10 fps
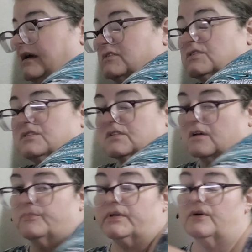I'll just
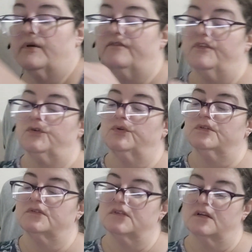dump it on my food
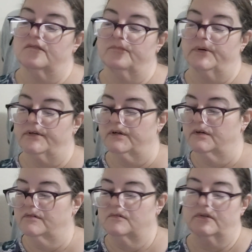instead of butter.
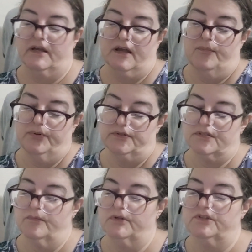Like I put
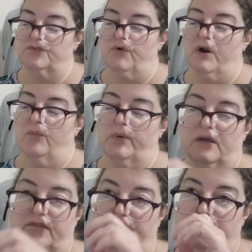some on this ground
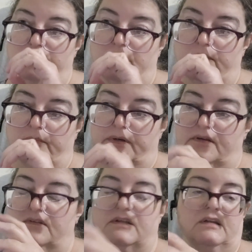beef
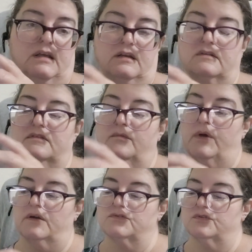because it needed some
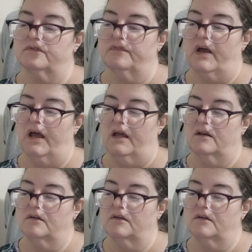extra fat.